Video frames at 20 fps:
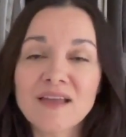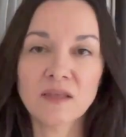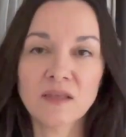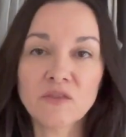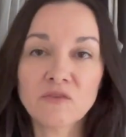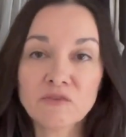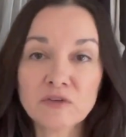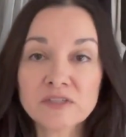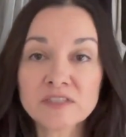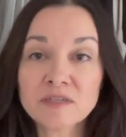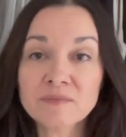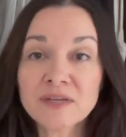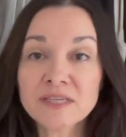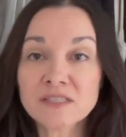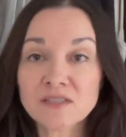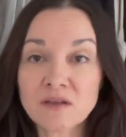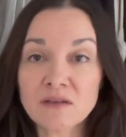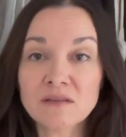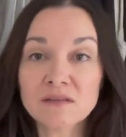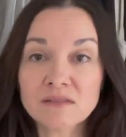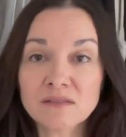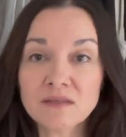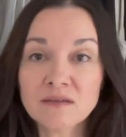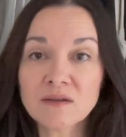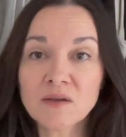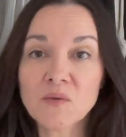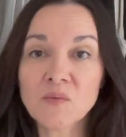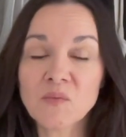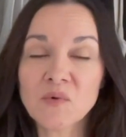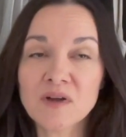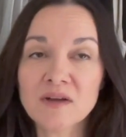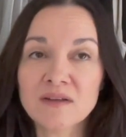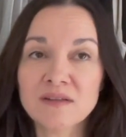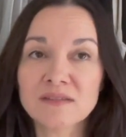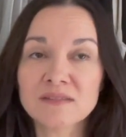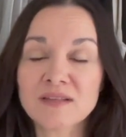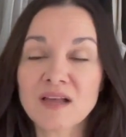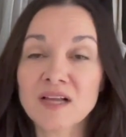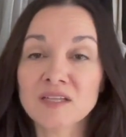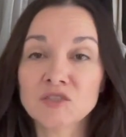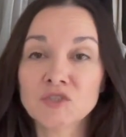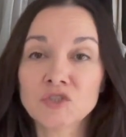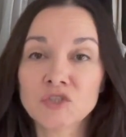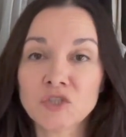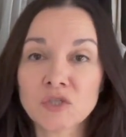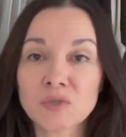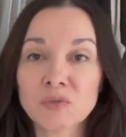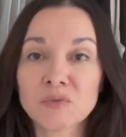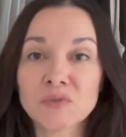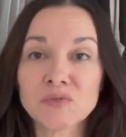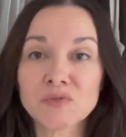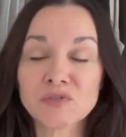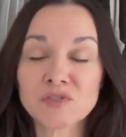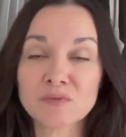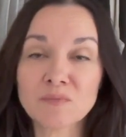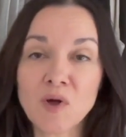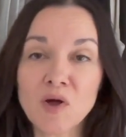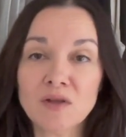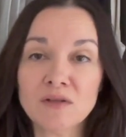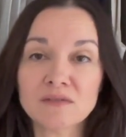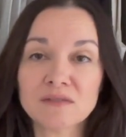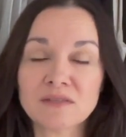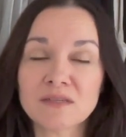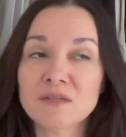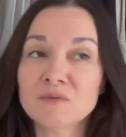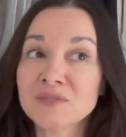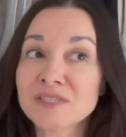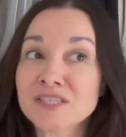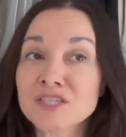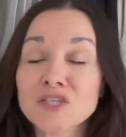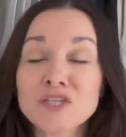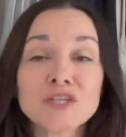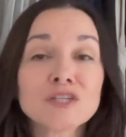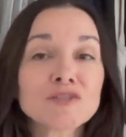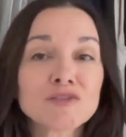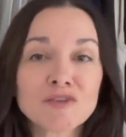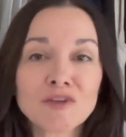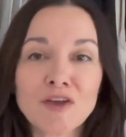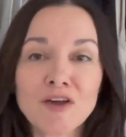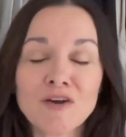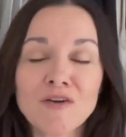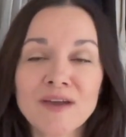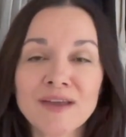And the first time I saw this look was on Joan Smalls, and it was years ago,